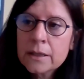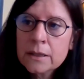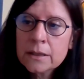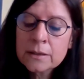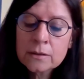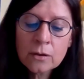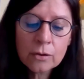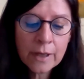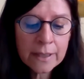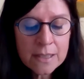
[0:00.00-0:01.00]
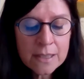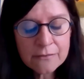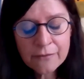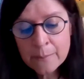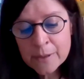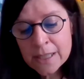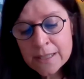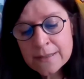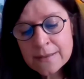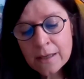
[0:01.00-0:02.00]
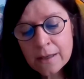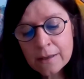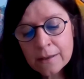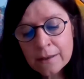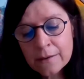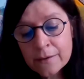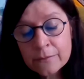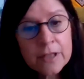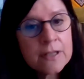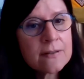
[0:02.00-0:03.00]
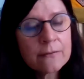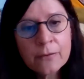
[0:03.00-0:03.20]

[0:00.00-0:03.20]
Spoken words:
in Koreeda's families, there is,